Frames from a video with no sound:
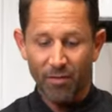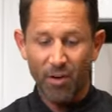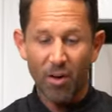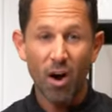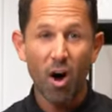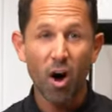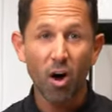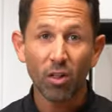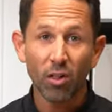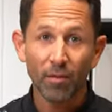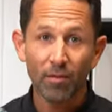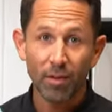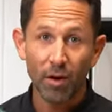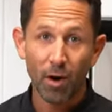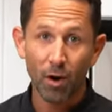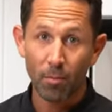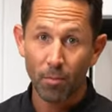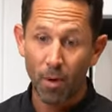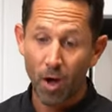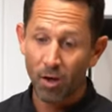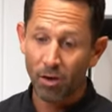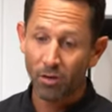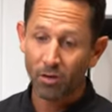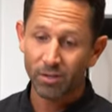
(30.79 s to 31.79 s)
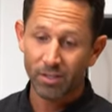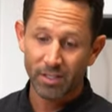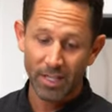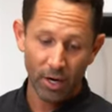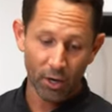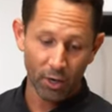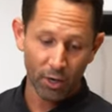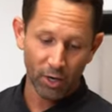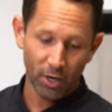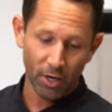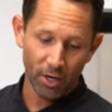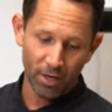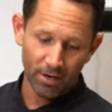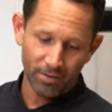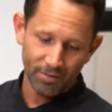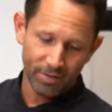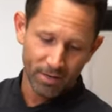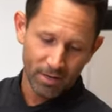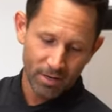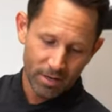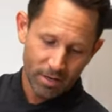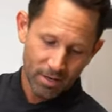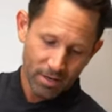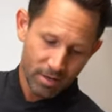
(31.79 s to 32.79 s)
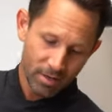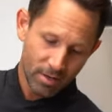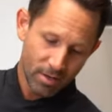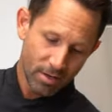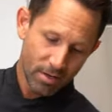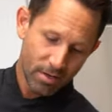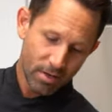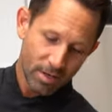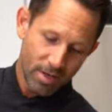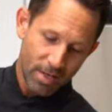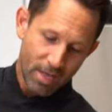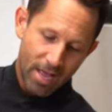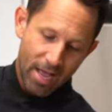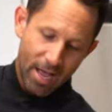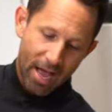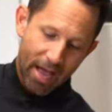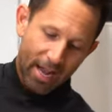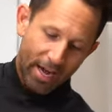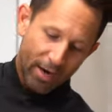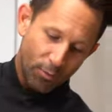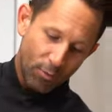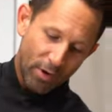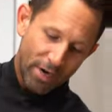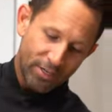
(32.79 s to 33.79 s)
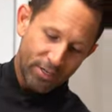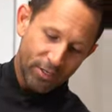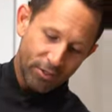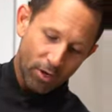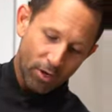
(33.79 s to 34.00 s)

all of our bottles that are curved, and it reaches